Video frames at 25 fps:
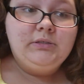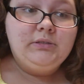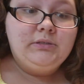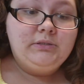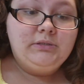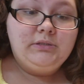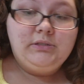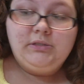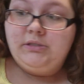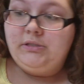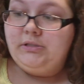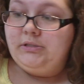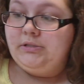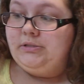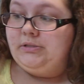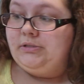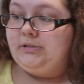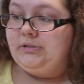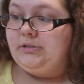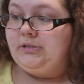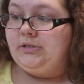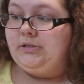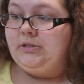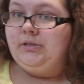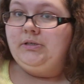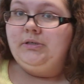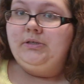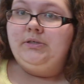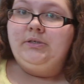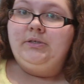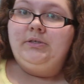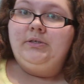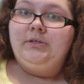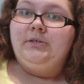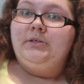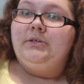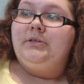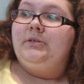into this
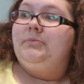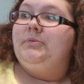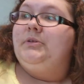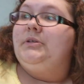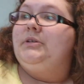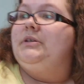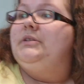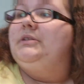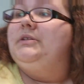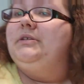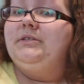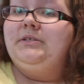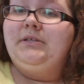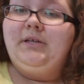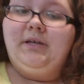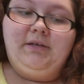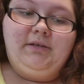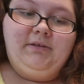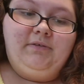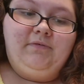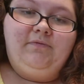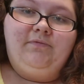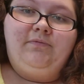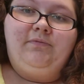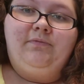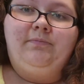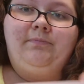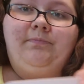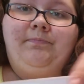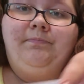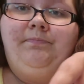because it's kind of